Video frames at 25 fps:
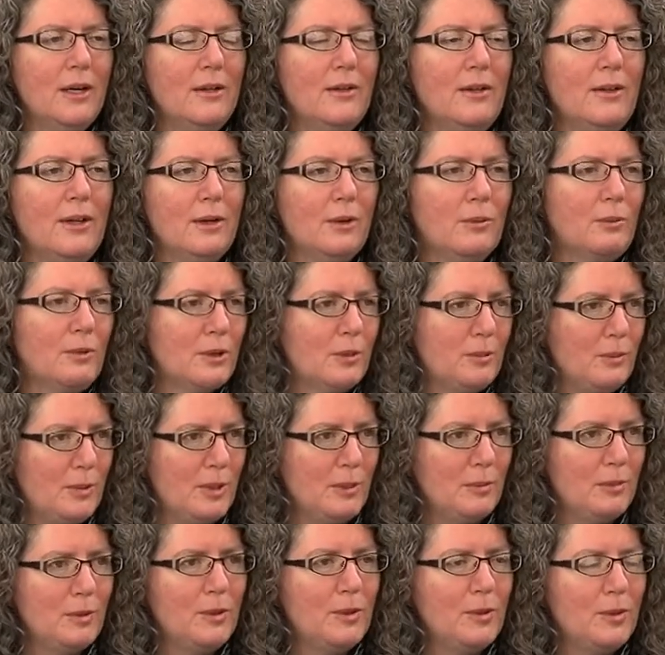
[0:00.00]
There were
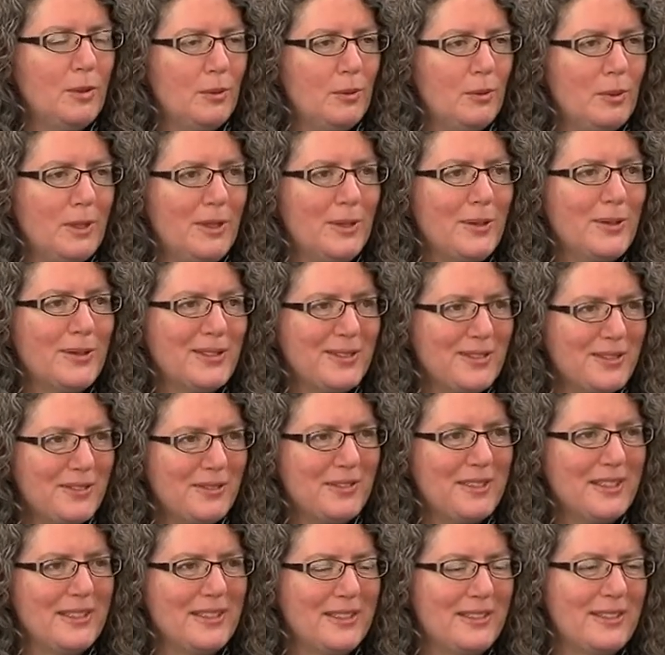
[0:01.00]
people who we couldn't
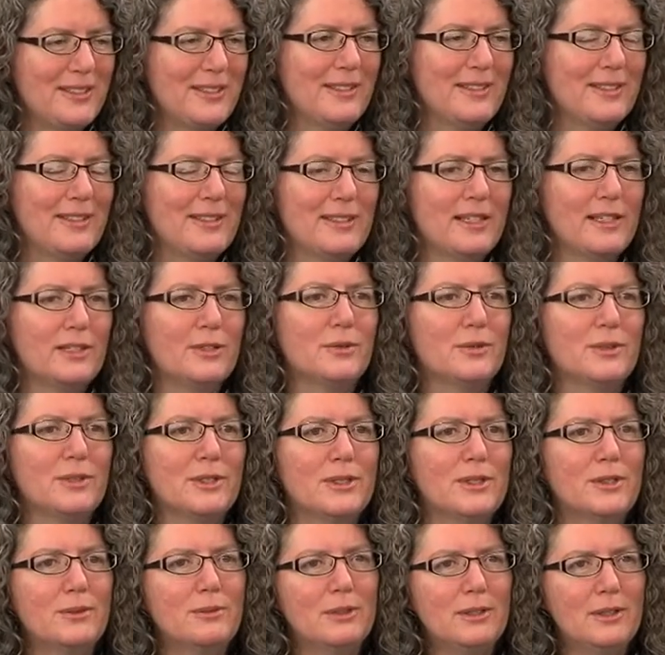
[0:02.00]
fit into the schedule,
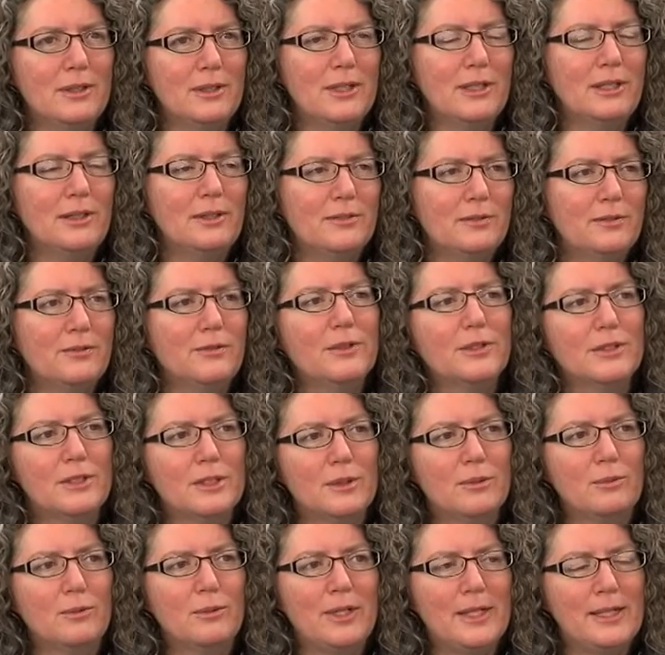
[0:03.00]
so we're looking for
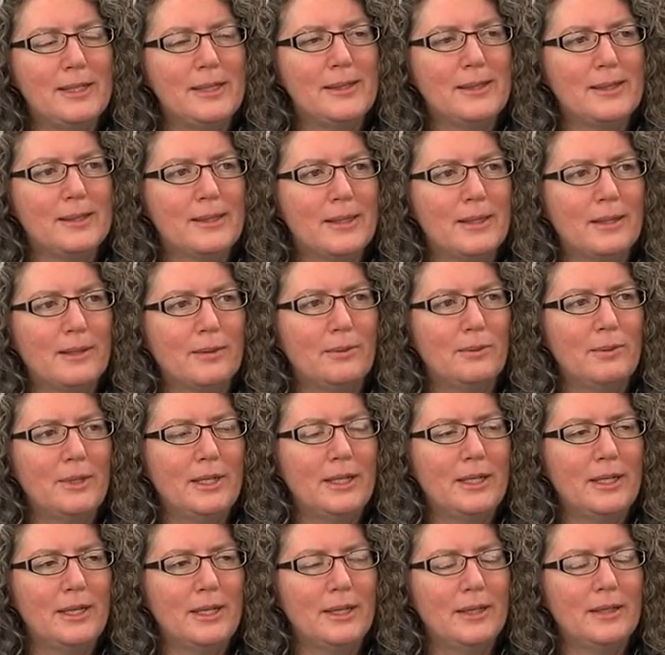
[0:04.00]
some ways that
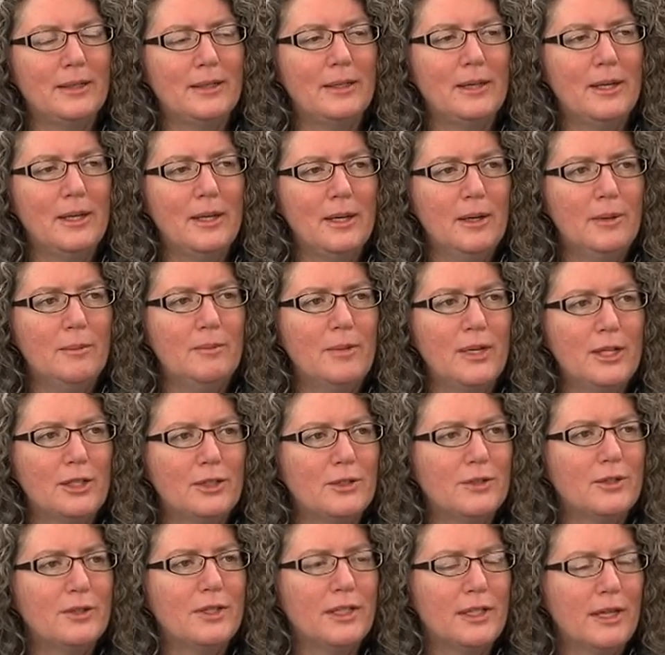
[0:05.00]
we can make
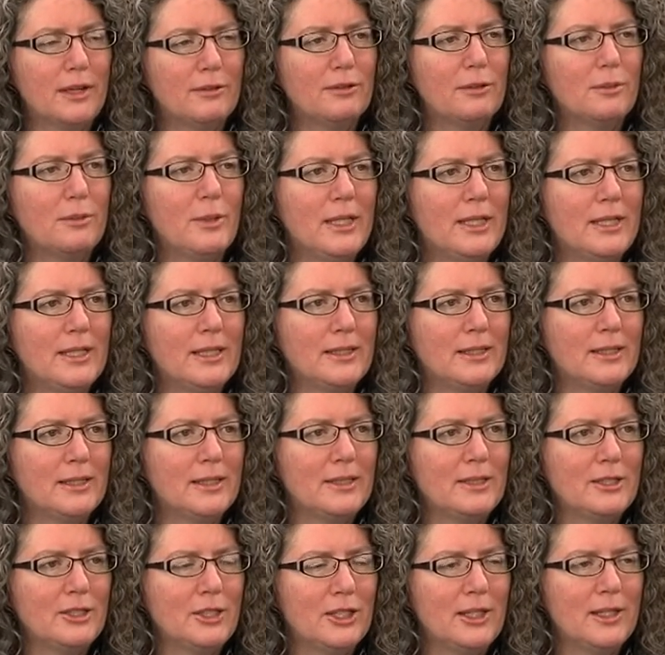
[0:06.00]
sure that everybody
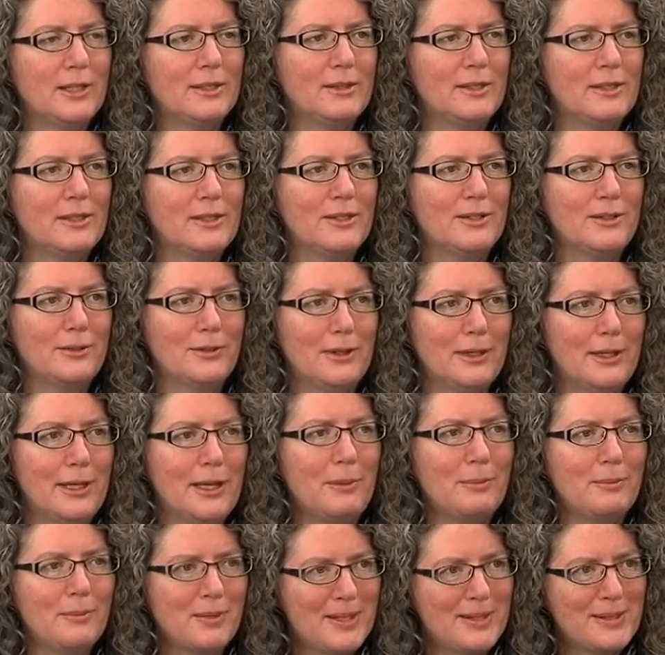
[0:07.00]
gets a chance to
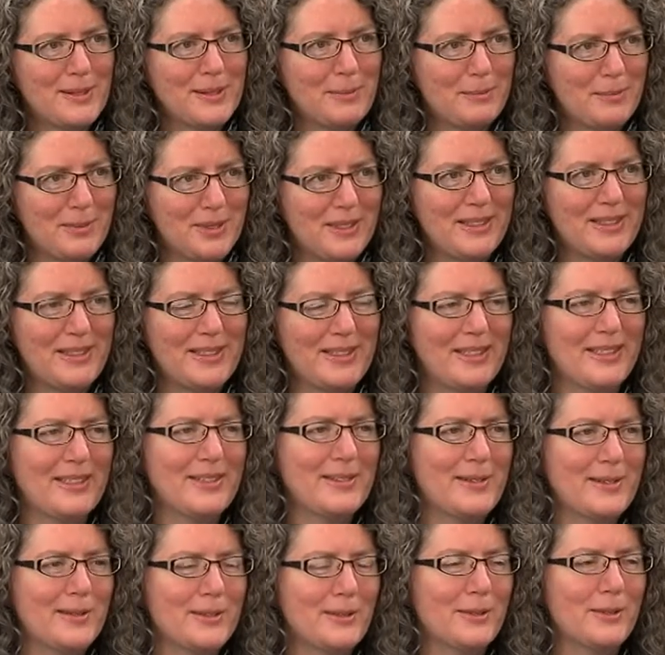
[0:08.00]
claim this building
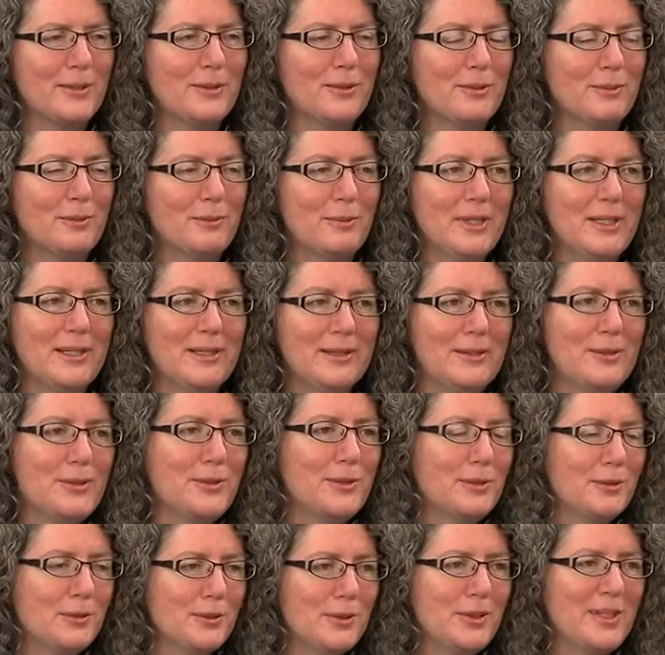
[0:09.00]
as their own
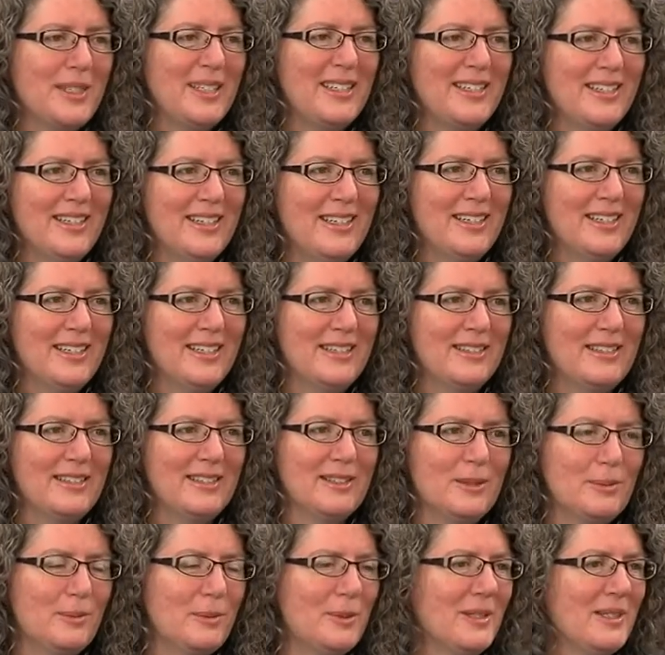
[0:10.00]
because truly yep. it
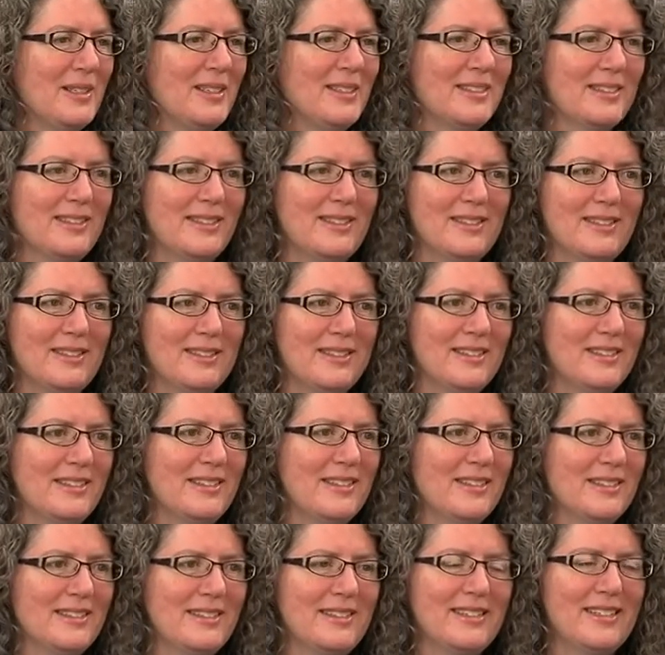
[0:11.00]
does belong to the,
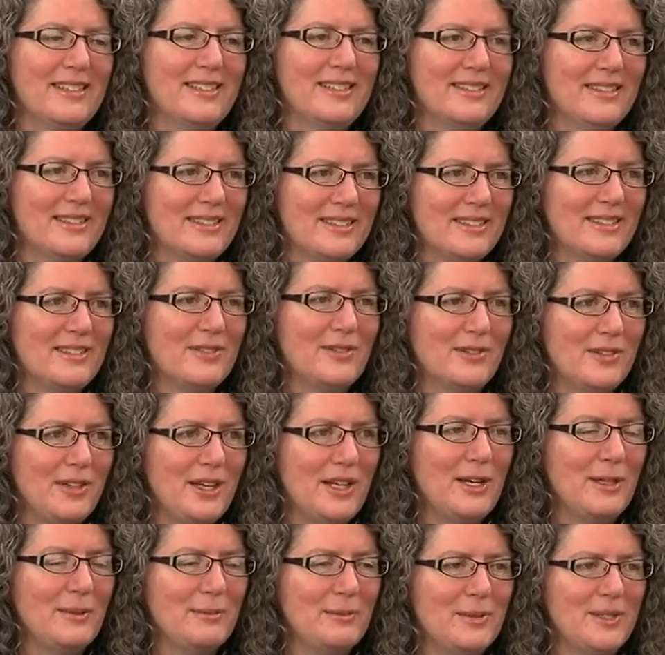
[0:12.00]
the citizens of
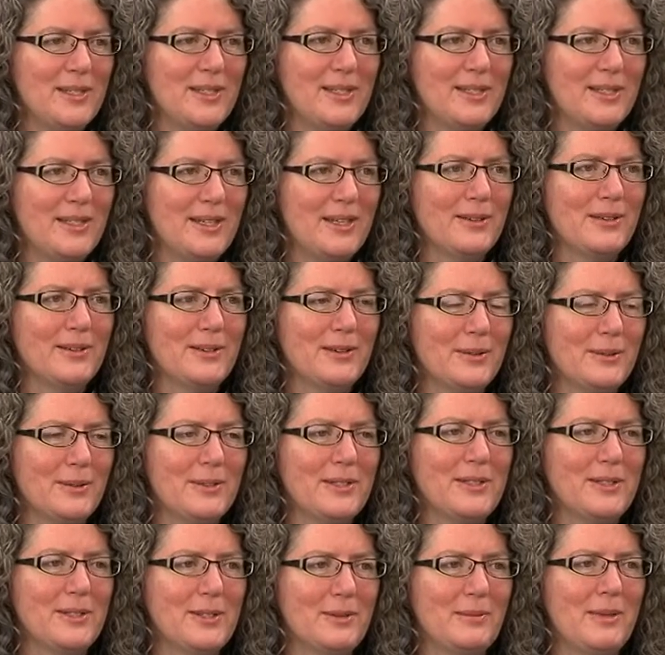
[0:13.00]
Ames. They are the
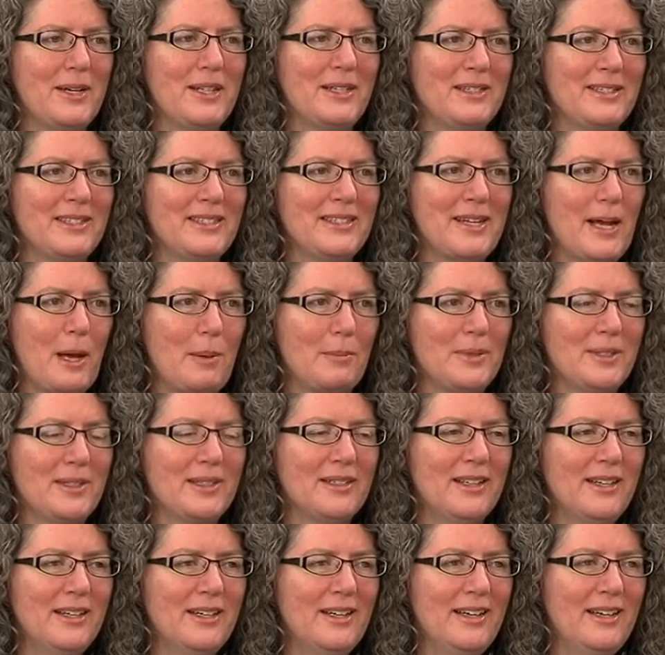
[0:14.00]
ones who made this happen,
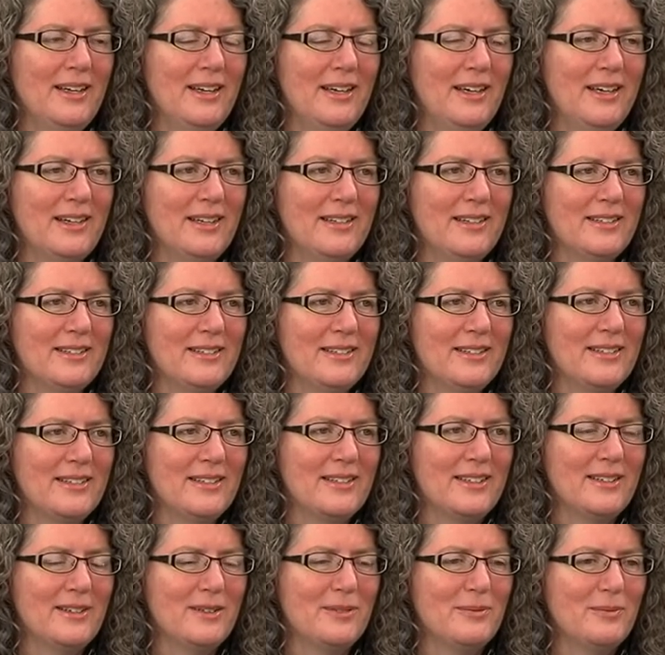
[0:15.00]
mm -hmm.
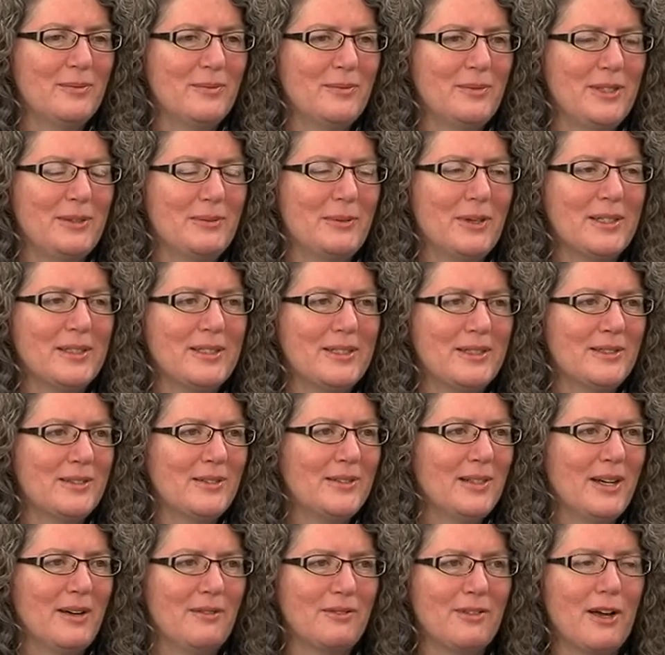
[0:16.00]
and um, we want
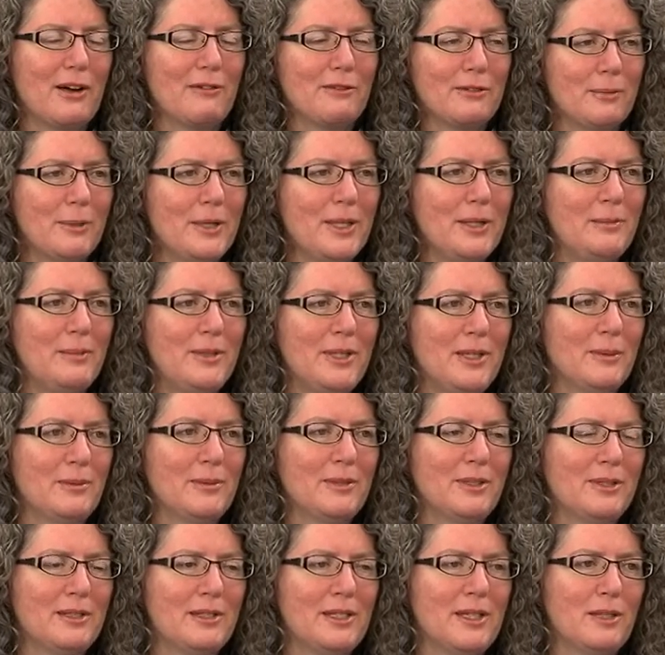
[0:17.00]
to have everybody be
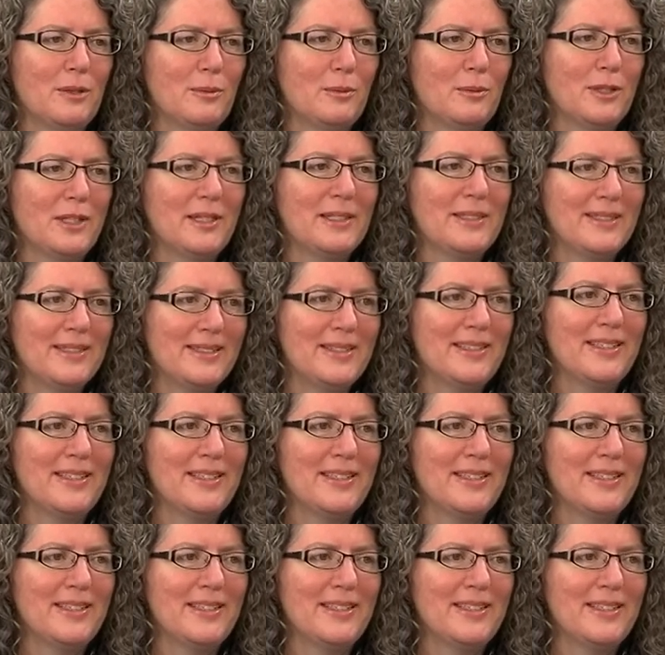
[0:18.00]
able to celebrate it